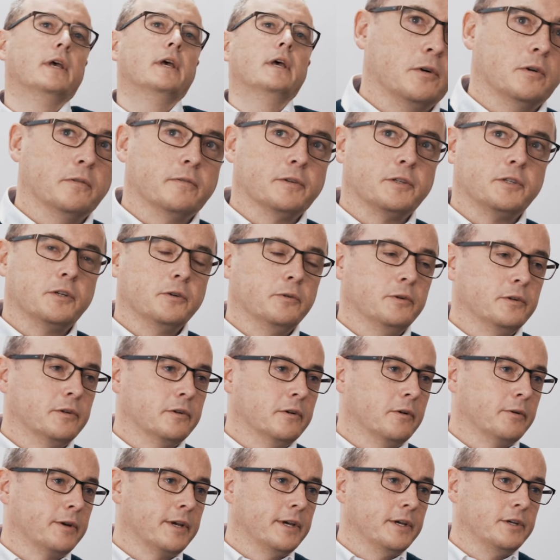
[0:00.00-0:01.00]
Over 200
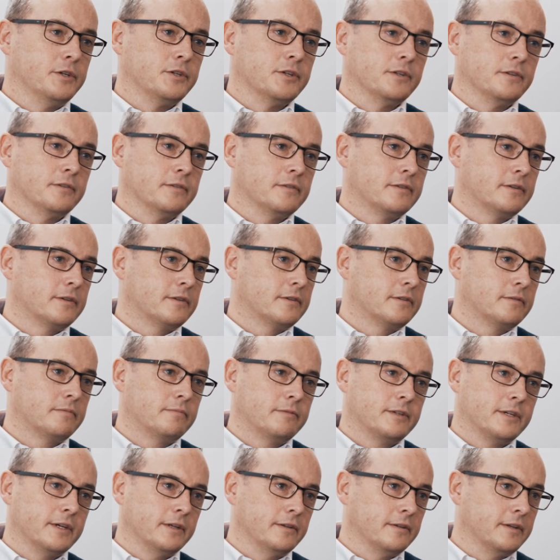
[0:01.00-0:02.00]
locations,
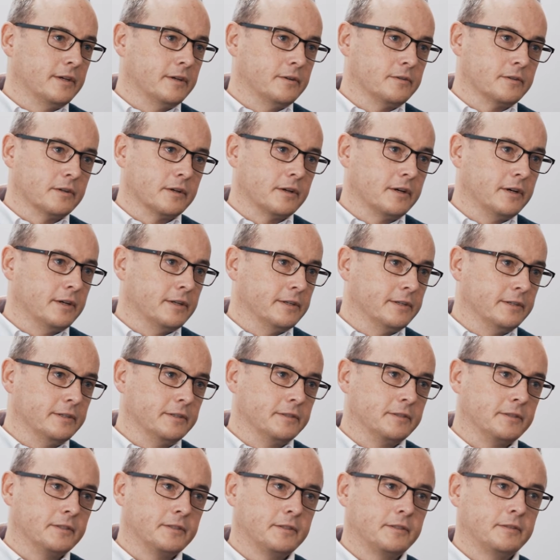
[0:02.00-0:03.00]
10,000
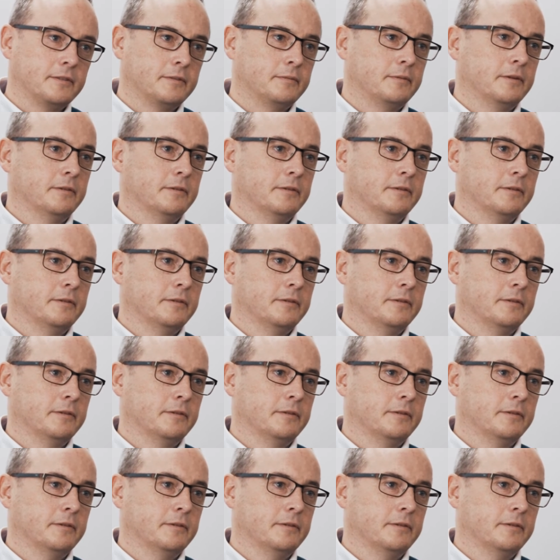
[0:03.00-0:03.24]
colleagues,